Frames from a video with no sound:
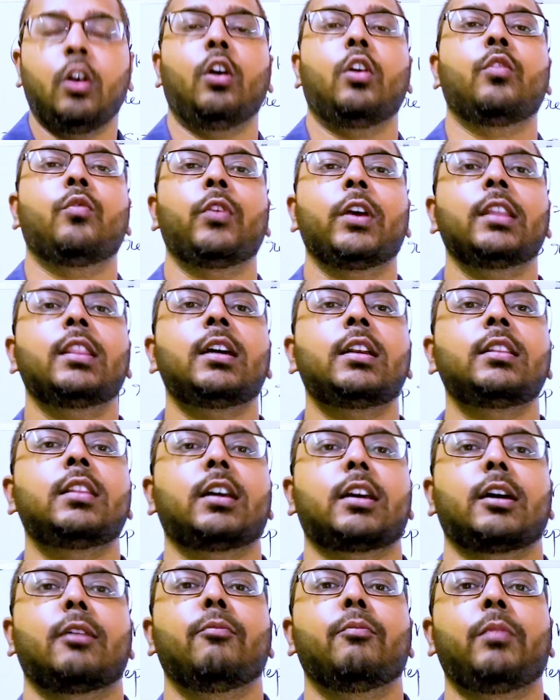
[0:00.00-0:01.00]
or whether the
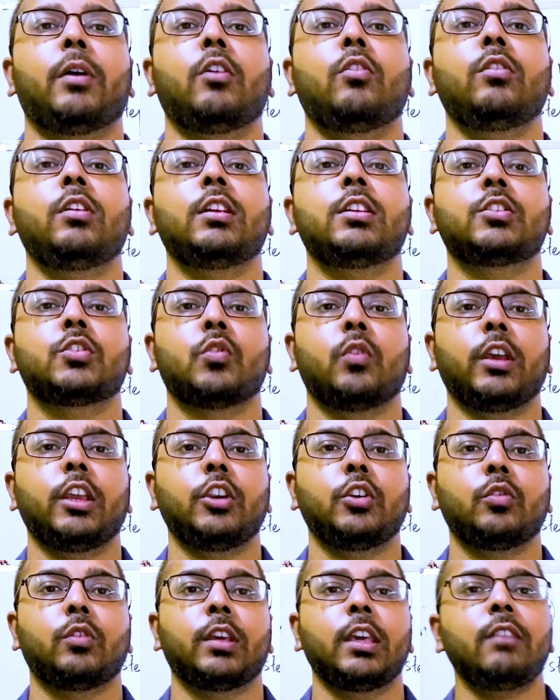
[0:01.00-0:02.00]
compound is going
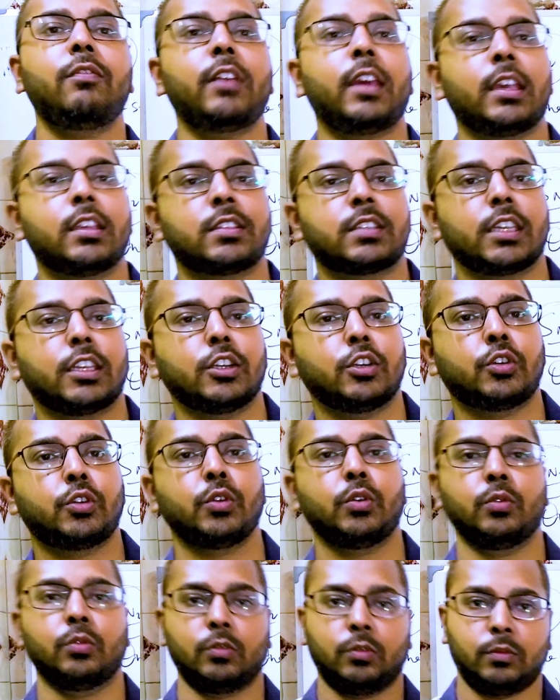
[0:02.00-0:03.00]
to give
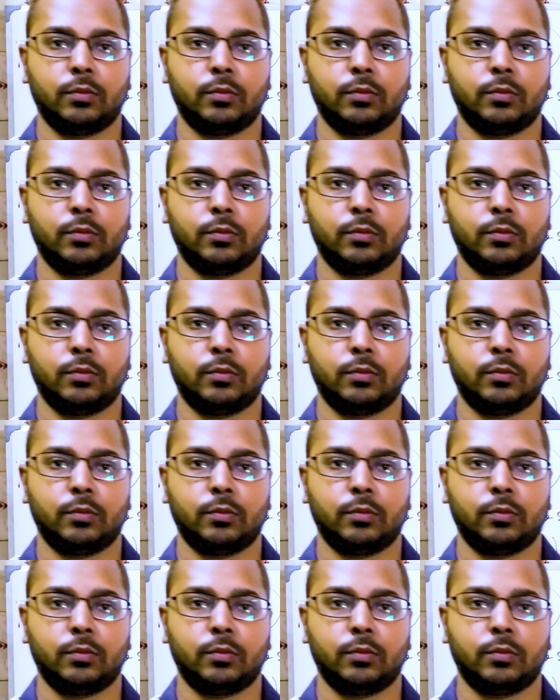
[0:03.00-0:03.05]
SN2